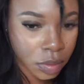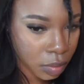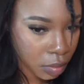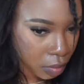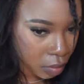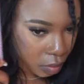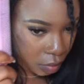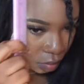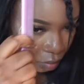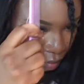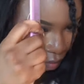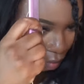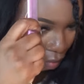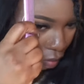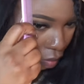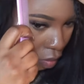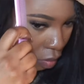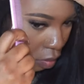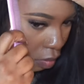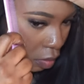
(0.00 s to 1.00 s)

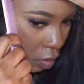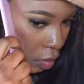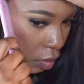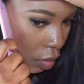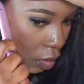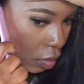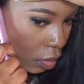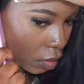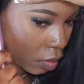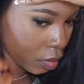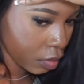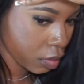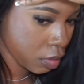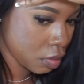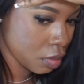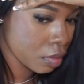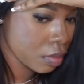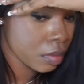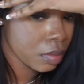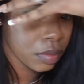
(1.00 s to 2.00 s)

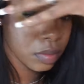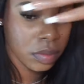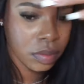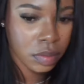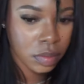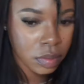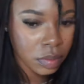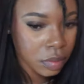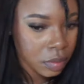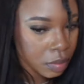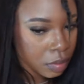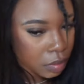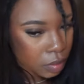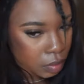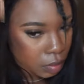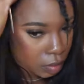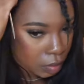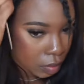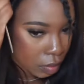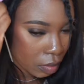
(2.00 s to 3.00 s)

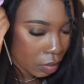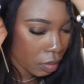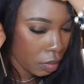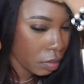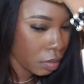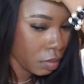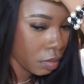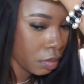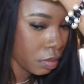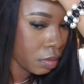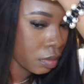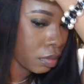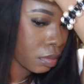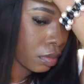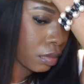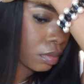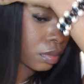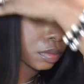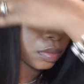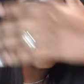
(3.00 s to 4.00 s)

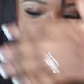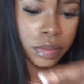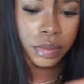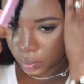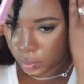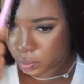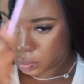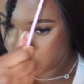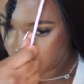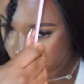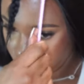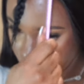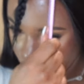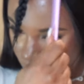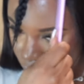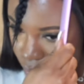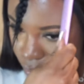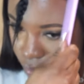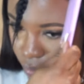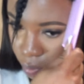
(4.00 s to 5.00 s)
Nobody speaks.